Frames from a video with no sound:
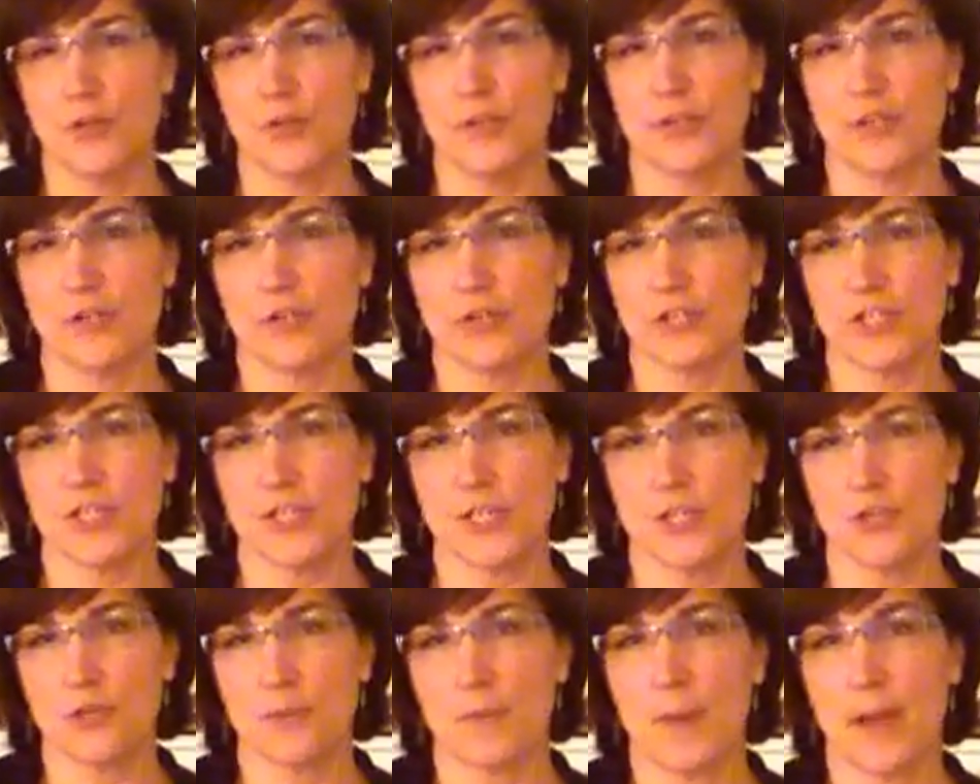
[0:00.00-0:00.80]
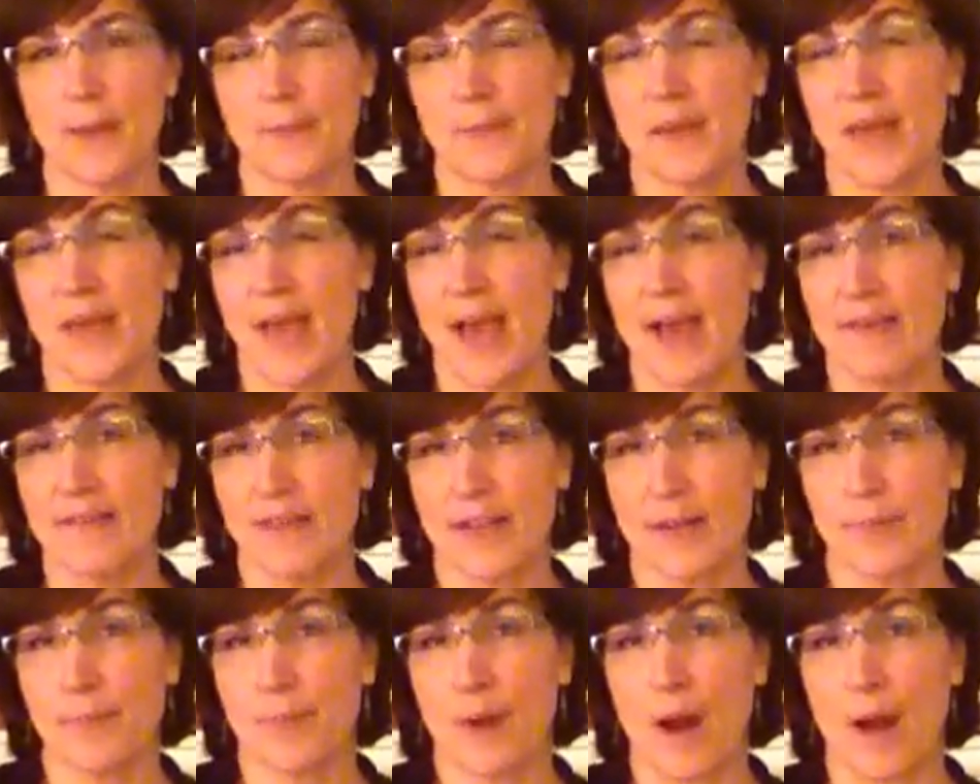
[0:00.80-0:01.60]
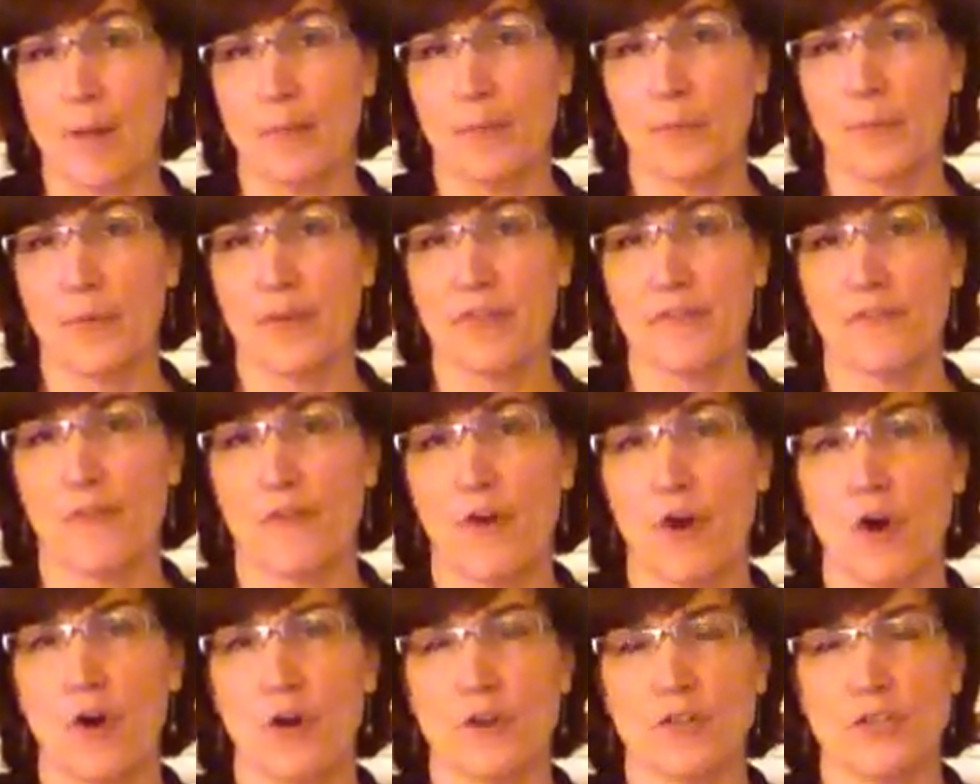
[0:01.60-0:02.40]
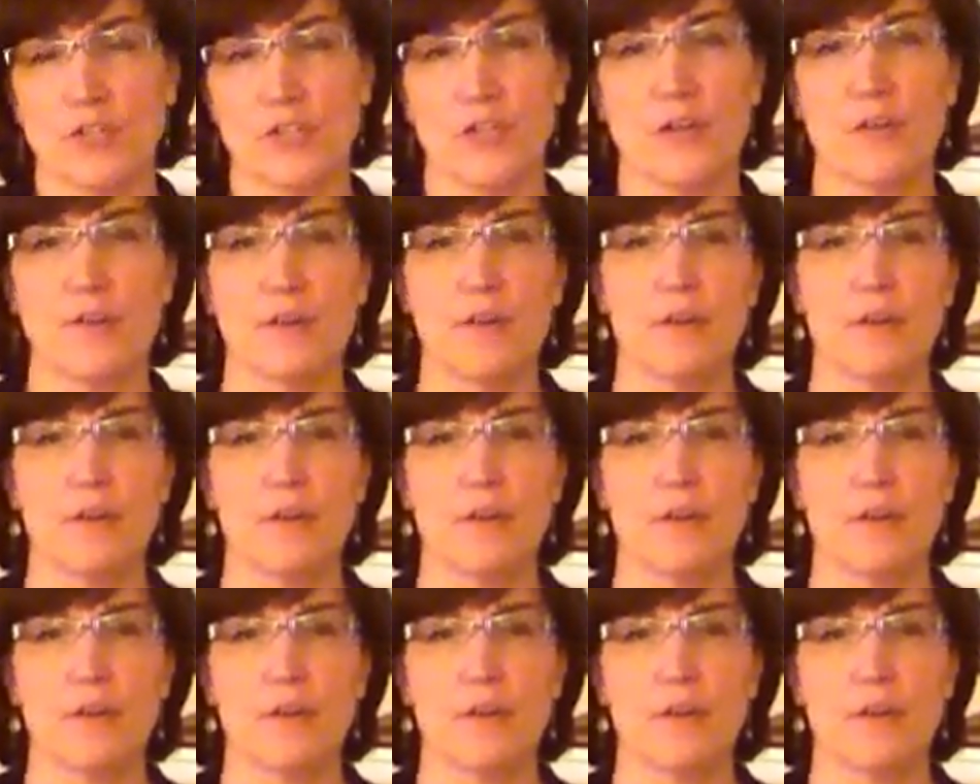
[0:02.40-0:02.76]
that your senior might be having a problem with falls.